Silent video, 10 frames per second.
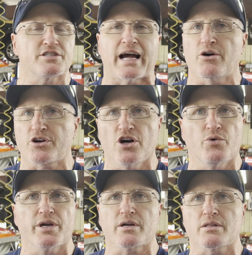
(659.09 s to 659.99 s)

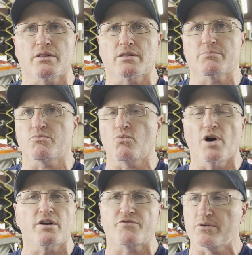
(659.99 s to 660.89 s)
outgoing,
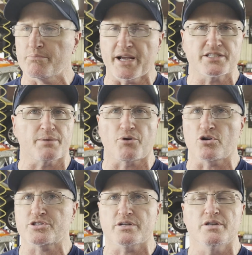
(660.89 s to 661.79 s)
wonderful, amazing
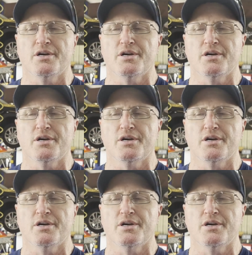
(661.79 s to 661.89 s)
person.